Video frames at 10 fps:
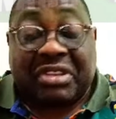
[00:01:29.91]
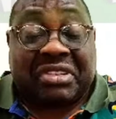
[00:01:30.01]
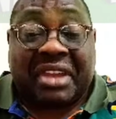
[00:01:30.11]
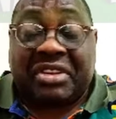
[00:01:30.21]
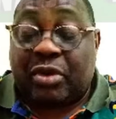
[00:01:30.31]
He
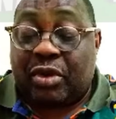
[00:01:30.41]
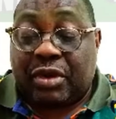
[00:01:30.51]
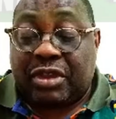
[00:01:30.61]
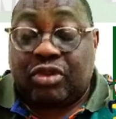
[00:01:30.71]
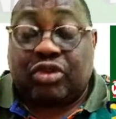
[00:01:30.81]
said, oh,
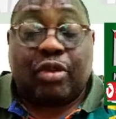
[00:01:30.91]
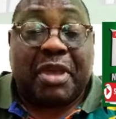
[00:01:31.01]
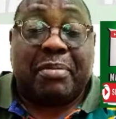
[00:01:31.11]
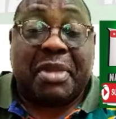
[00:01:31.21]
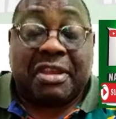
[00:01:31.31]
he used to
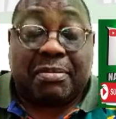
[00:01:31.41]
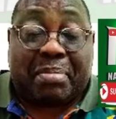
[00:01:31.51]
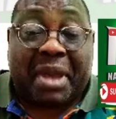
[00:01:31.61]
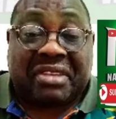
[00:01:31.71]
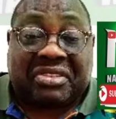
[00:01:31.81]
make me the
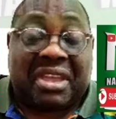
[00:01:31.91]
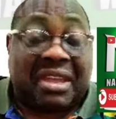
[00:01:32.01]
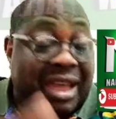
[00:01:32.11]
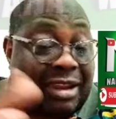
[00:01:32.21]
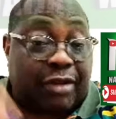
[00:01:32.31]
best
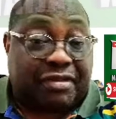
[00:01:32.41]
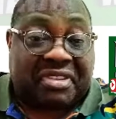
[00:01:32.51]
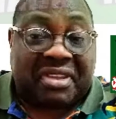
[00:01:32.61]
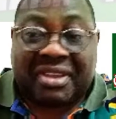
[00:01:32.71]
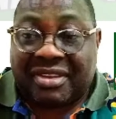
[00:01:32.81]
steak. I love
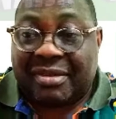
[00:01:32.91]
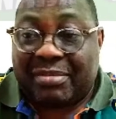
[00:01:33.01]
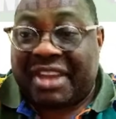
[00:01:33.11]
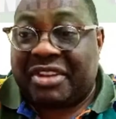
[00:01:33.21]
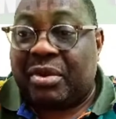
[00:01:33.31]

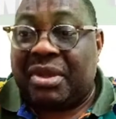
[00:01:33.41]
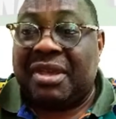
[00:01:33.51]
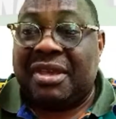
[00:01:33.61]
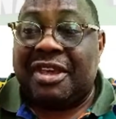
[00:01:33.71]
steak, by the way.